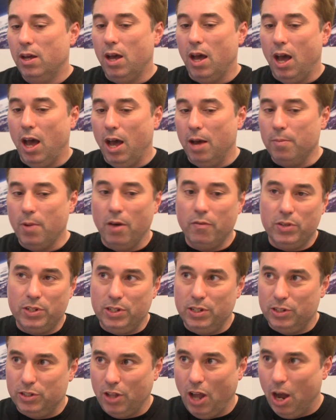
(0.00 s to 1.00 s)

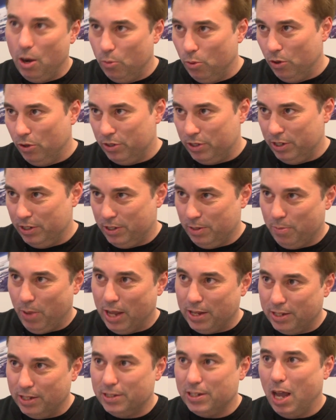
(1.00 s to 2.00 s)
Obviously, Star Wars is the
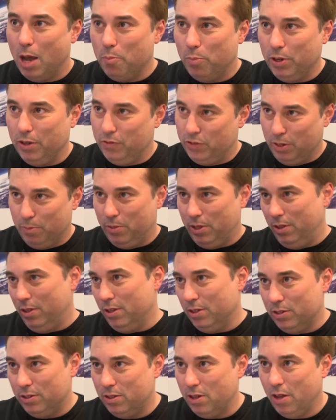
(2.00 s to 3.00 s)
best example of something
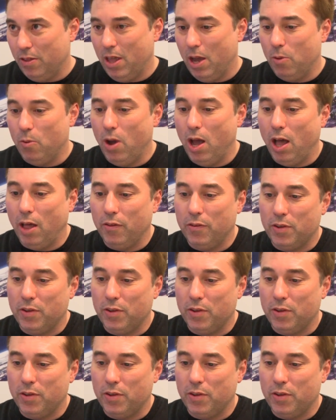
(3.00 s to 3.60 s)
that's done that well.